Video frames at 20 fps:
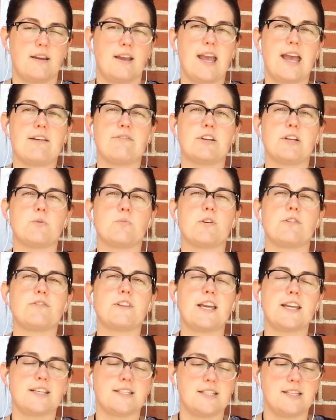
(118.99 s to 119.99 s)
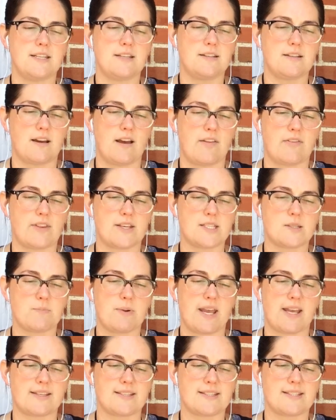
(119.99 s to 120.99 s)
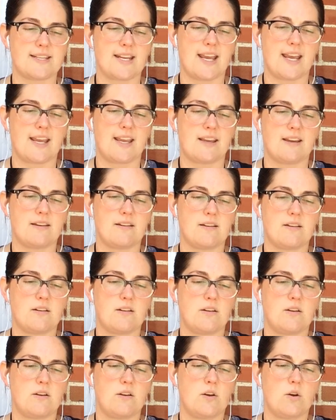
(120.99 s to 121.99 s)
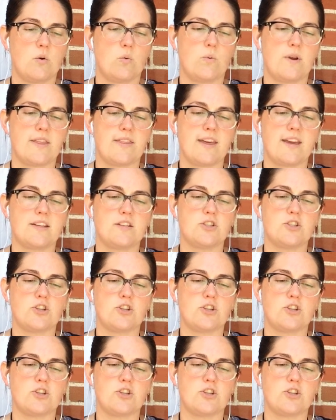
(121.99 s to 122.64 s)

Having reflected on this past day, we then